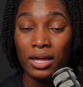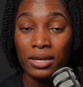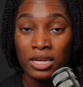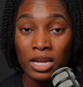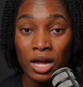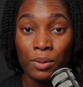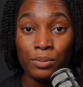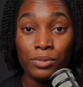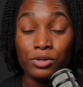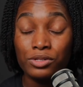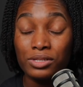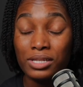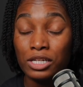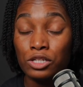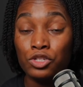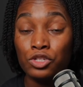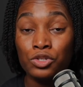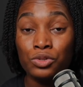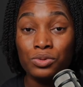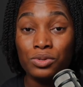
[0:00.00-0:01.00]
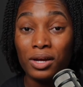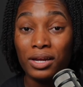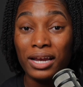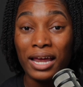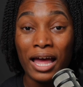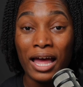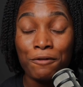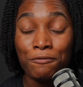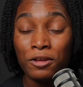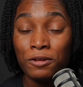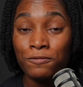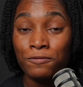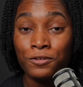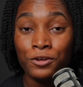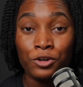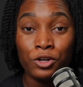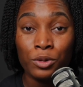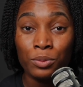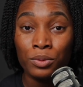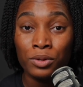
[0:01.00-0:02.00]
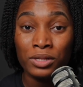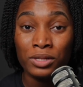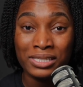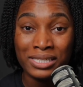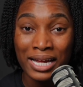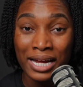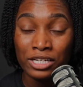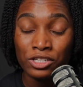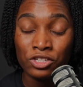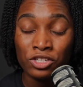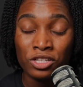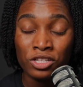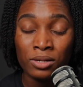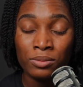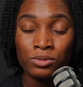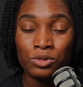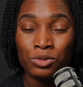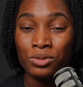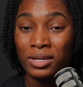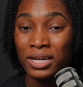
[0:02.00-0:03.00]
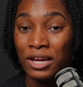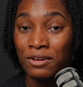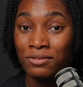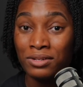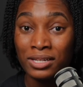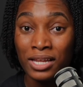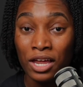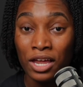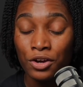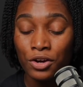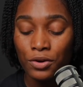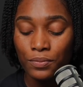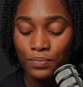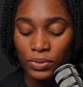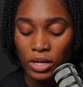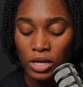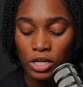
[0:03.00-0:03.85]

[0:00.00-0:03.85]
numbers that do not have a variable attached to them, do not have a letter.